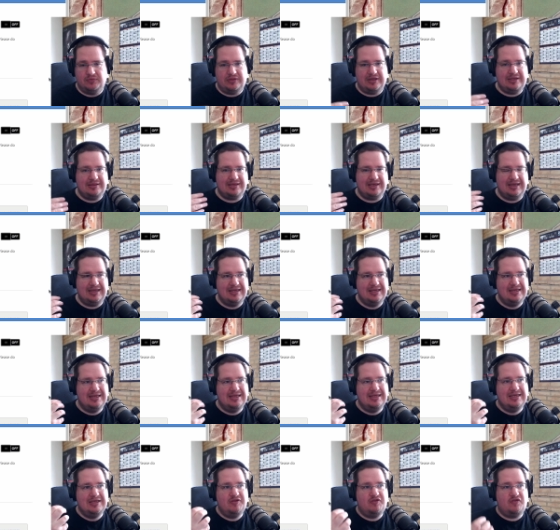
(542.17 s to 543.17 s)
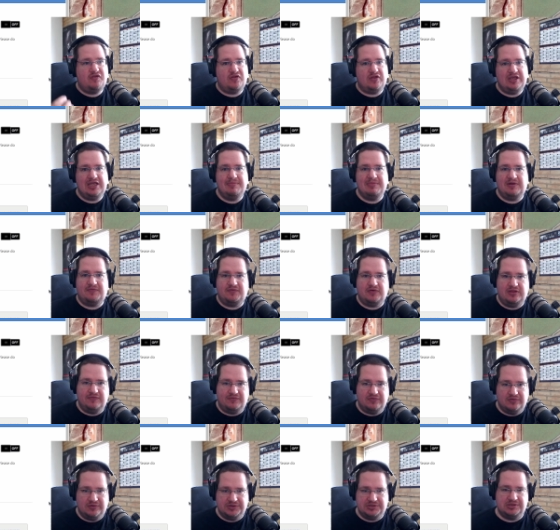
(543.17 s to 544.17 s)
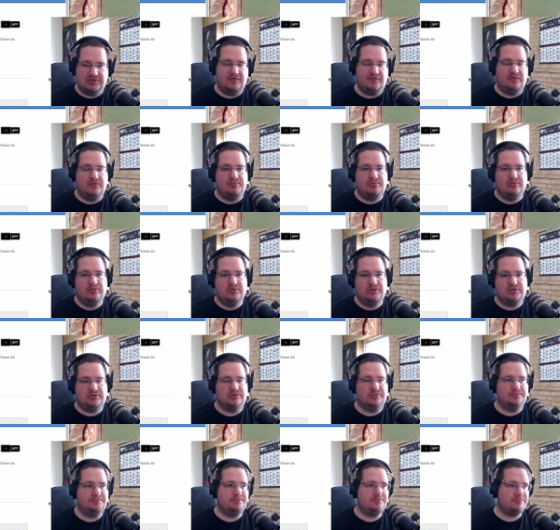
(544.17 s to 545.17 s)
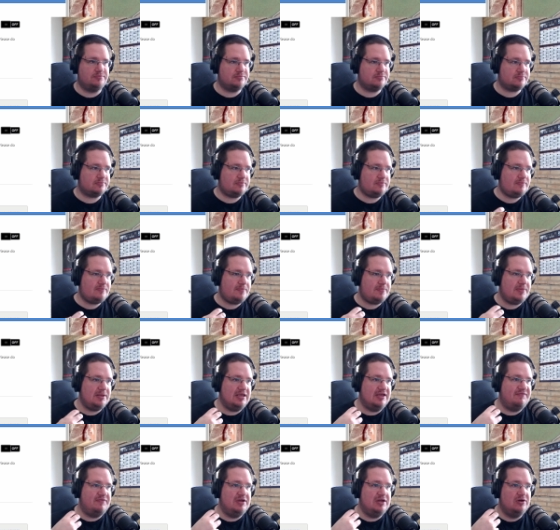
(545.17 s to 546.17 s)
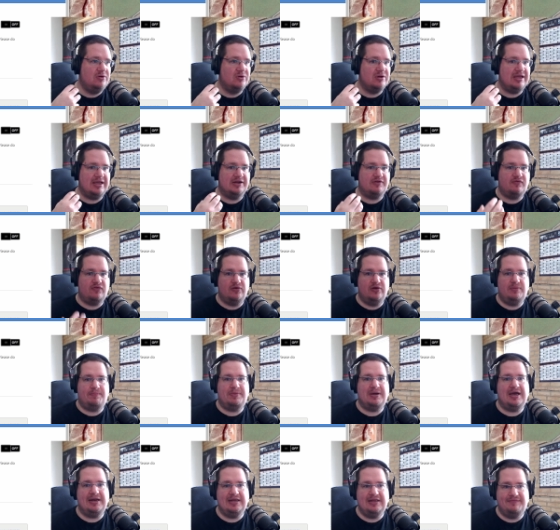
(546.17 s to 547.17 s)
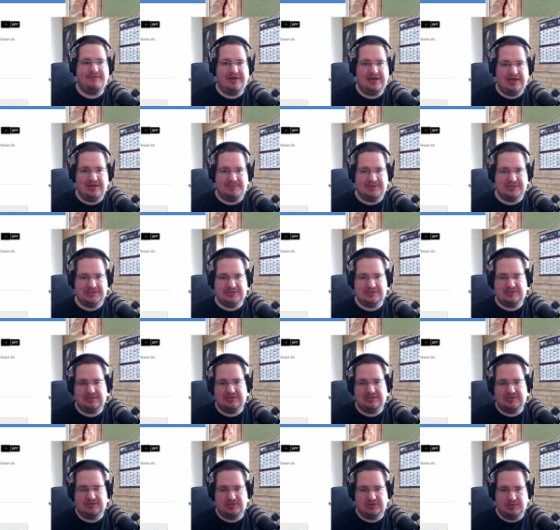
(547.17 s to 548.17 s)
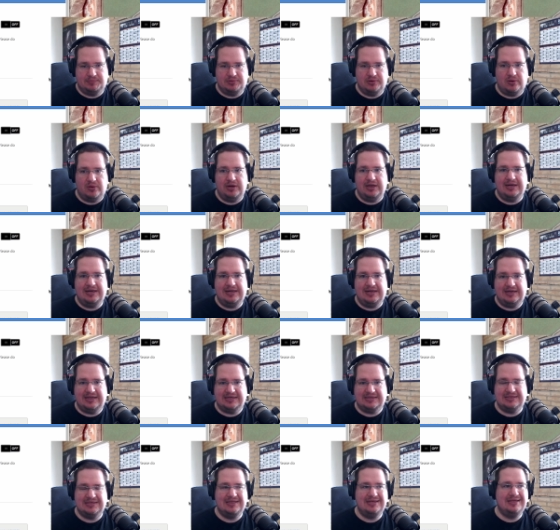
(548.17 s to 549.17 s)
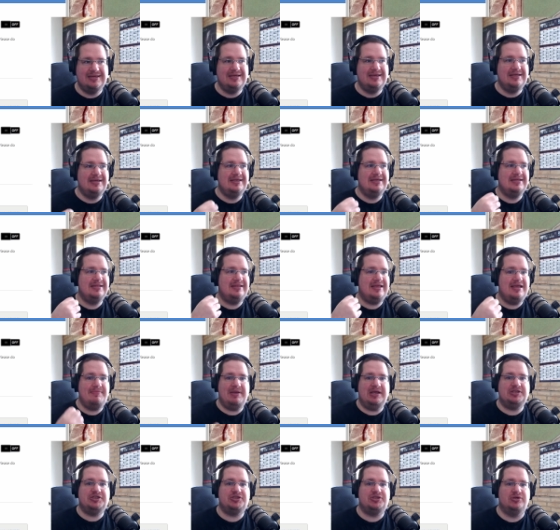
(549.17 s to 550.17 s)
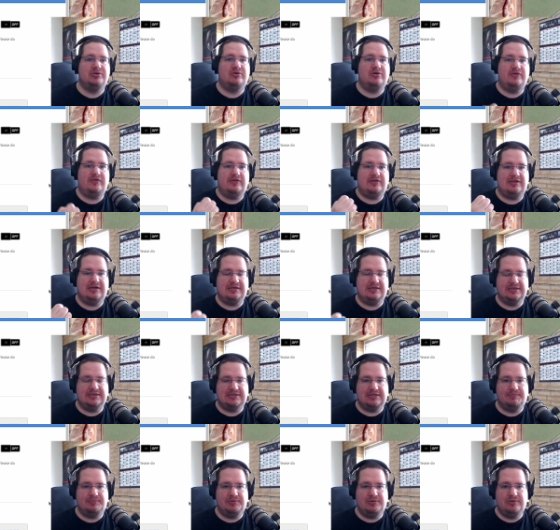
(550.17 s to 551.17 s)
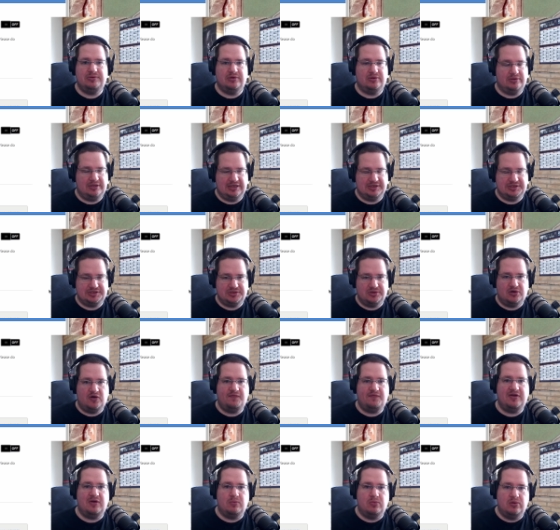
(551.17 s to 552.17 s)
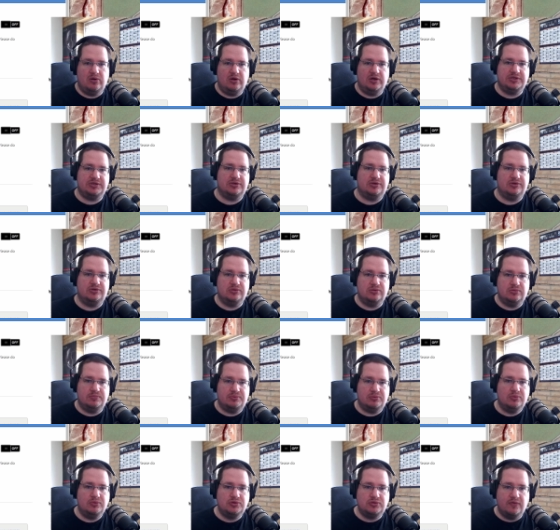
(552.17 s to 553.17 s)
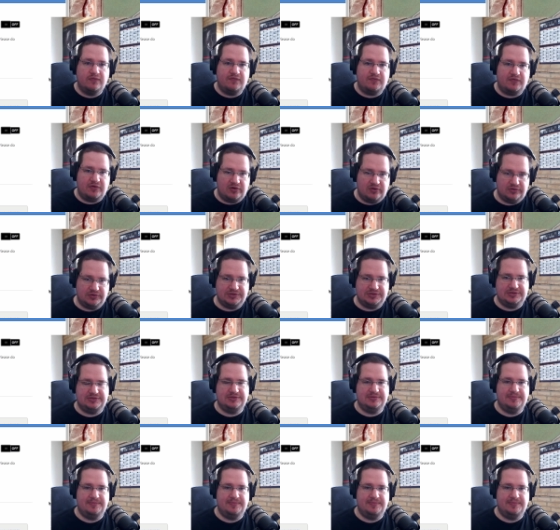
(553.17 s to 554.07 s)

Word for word: they, they theme it for the version of Ubuntu. If we are looking at third-party developers supporting Linux, they make sure that their distribu- or their software works under Ubuntu first,